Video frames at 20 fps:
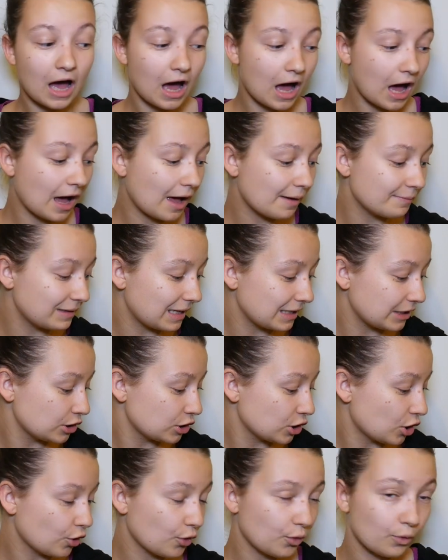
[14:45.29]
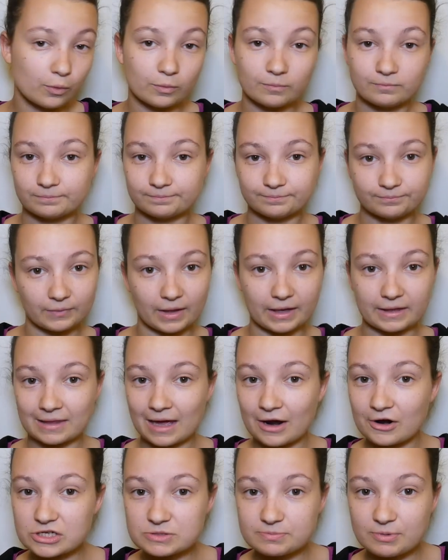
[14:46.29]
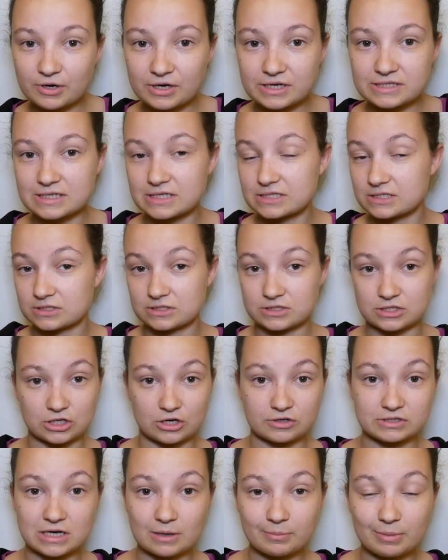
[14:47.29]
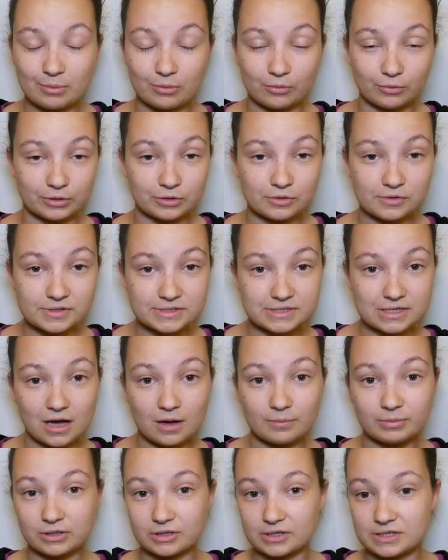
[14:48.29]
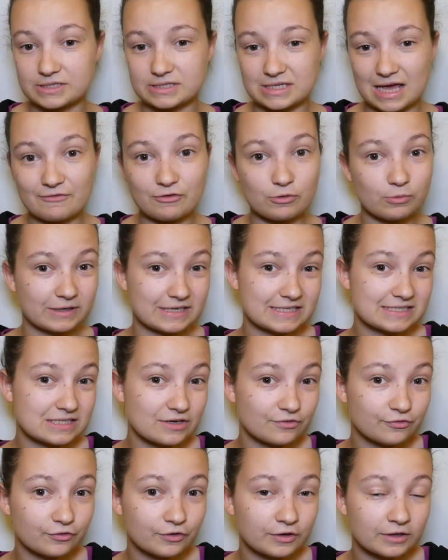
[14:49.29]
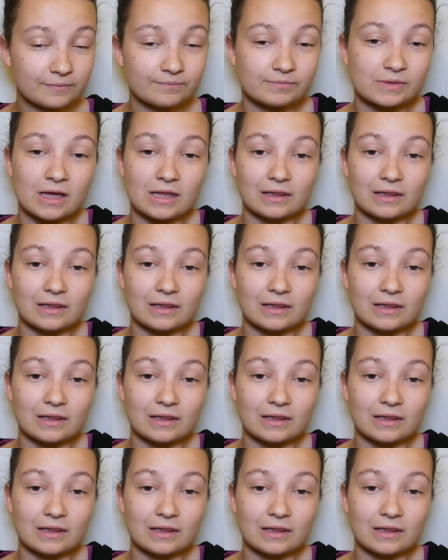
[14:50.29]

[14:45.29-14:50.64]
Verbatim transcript: let you know like their experiences and, you know, tell people what yours are, because everyone is different.